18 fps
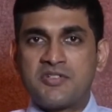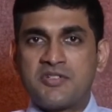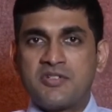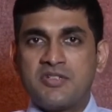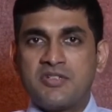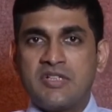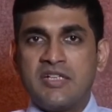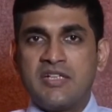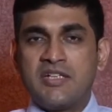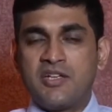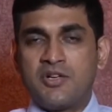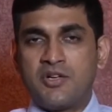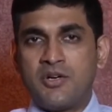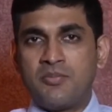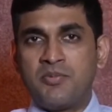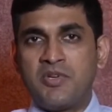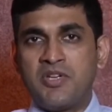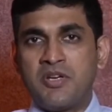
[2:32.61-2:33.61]
it
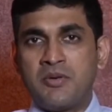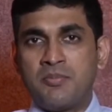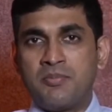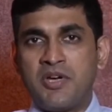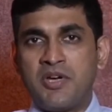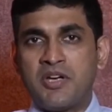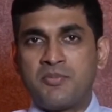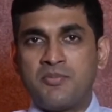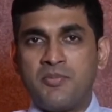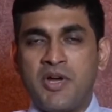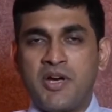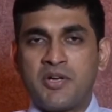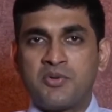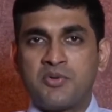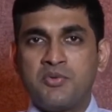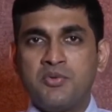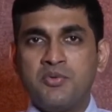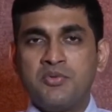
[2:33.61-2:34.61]
cannot be repaired
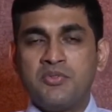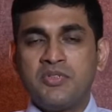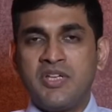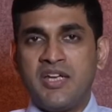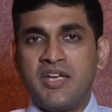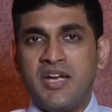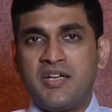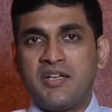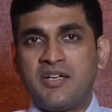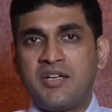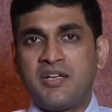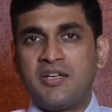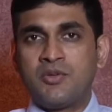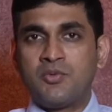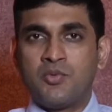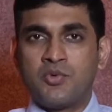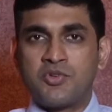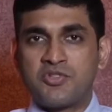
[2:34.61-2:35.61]
back to the entire
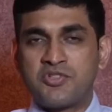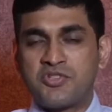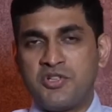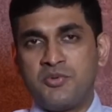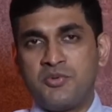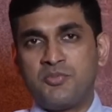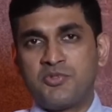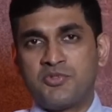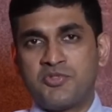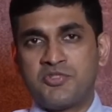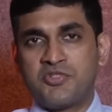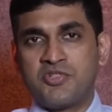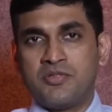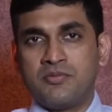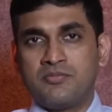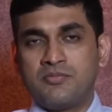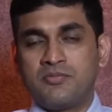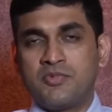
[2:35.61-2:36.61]
original position.